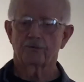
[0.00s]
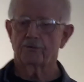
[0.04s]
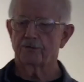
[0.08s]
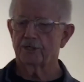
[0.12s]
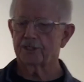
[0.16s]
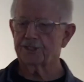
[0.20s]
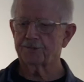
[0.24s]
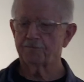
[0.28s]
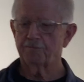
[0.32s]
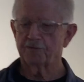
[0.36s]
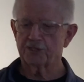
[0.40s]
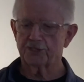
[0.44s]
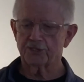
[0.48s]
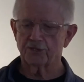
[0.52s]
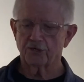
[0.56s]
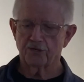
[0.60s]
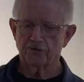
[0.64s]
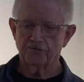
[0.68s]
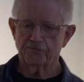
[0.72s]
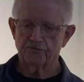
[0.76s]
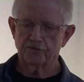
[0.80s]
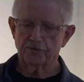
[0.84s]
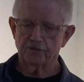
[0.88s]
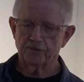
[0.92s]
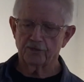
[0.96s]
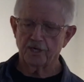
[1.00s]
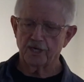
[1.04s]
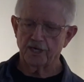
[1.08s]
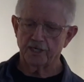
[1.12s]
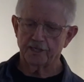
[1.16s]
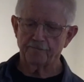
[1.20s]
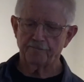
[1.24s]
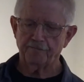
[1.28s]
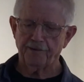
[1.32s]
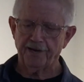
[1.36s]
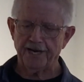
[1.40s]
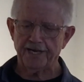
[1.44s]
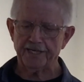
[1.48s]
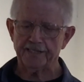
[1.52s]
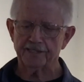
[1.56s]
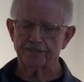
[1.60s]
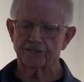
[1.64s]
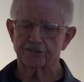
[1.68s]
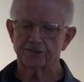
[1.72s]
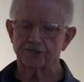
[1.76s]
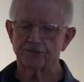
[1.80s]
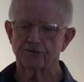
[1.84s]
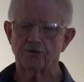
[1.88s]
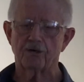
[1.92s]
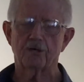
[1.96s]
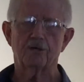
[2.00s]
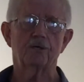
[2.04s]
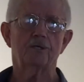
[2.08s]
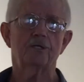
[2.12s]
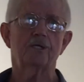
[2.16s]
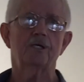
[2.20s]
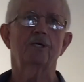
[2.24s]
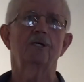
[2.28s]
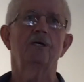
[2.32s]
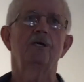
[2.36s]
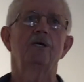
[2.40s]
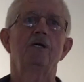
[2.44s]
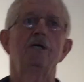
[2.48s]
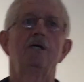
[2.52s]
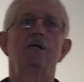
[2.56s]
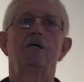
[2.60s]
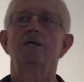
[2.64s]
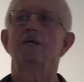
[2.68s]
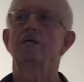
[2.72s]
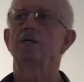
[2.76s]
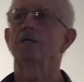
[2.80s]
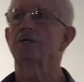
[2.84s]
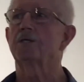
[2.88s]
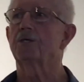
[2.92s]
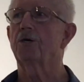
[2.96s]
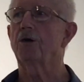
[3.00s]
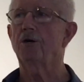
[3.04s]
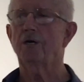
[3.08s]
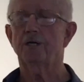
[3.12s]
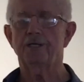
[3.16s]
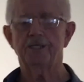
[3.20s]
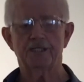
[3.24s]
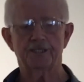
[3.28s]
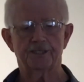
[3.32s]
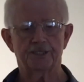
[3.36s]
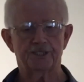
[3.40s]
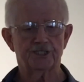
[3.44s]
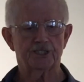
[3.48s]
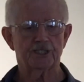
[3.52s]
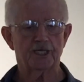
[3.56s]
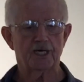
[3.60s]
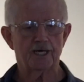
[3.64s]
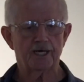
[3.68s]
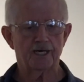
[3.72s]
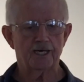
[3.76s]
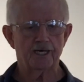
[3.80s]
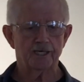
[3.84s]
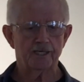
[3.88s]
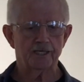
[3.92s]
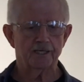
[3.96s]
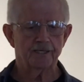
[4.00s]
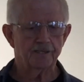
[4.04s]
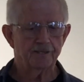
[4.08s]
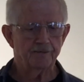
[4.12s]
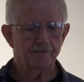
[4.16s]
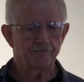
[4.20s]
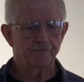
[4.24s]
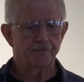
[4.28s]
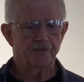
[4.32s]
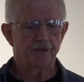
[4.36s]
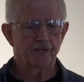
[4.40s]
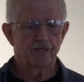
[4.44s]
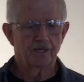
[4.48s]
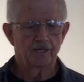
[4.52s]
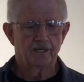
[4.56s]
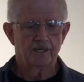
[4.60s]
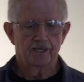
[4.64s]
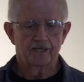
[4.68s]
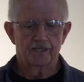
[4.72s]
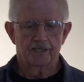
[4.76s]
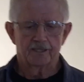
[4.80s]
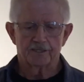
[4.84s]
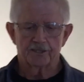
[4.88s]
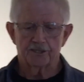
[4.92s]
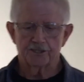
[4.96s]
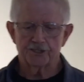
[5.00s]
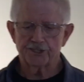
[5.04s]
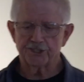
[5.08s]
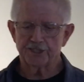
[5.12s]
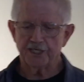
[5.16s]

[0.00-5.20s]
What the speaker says: Christmas over, I'd packed the trunk gone inside to